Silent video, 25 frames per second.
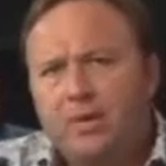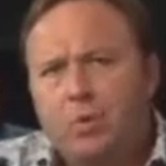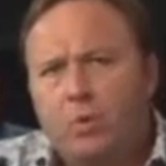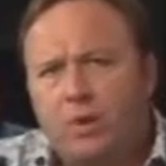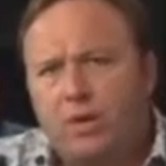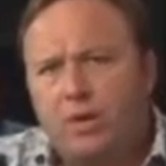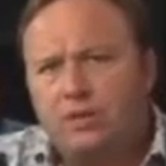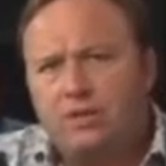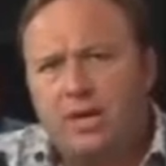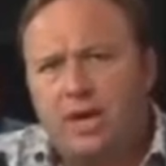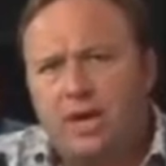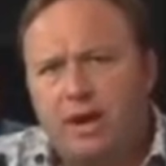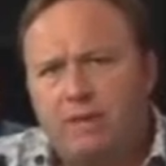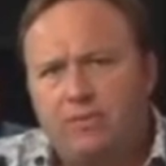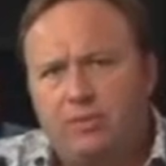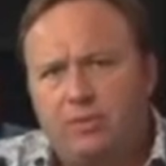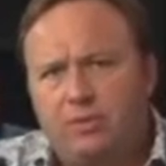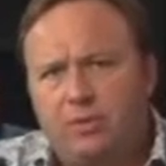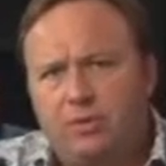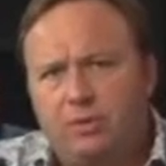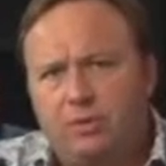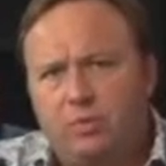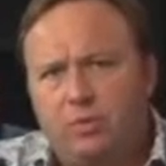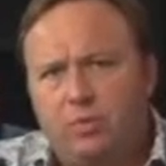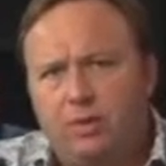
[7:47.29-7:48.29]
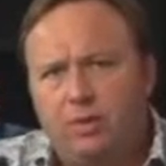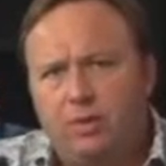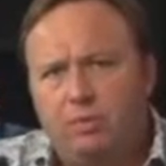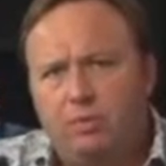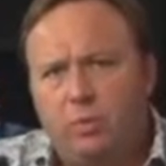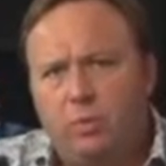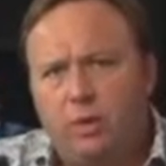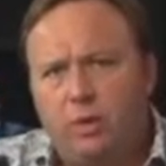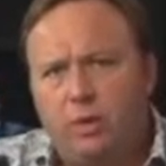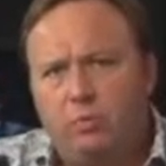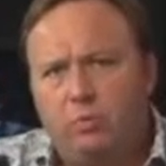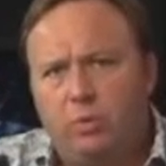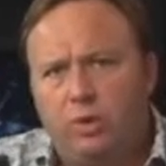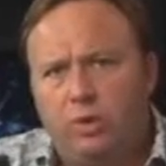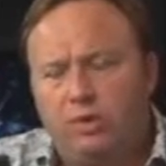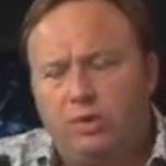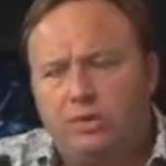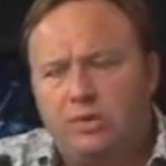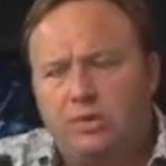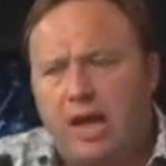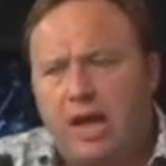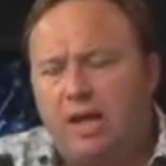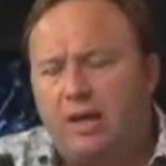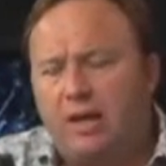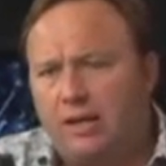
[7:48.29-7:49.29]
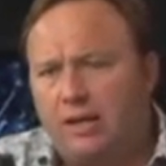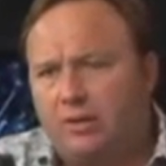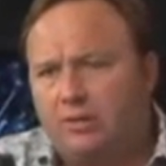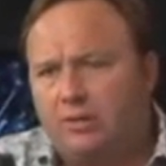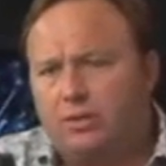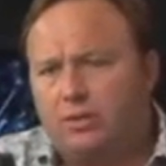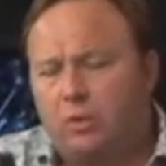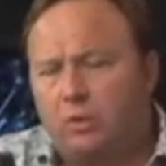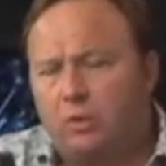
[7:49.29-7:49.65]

What does that have to do with Italians?